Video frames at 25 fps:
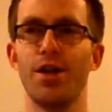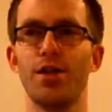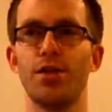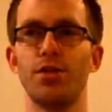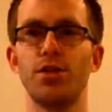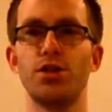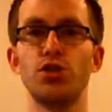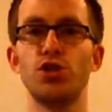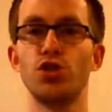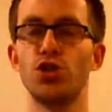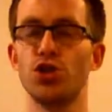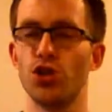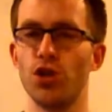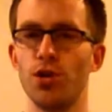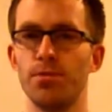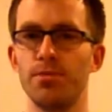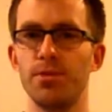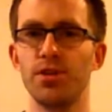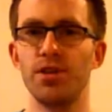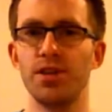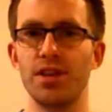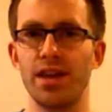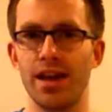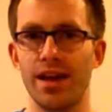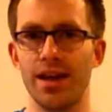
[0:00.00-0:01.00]
the
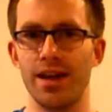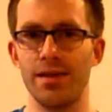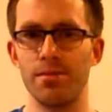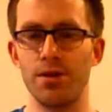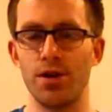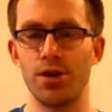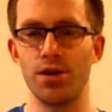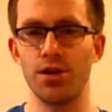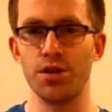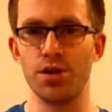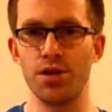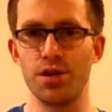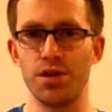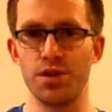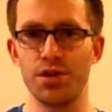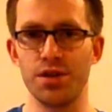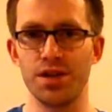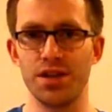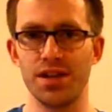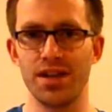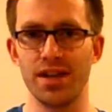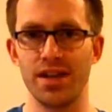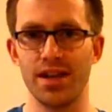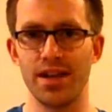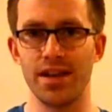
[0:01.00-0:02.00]
German Game of the
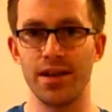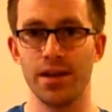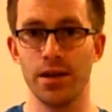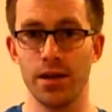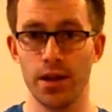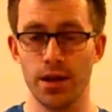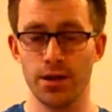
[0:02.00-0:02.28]
Year.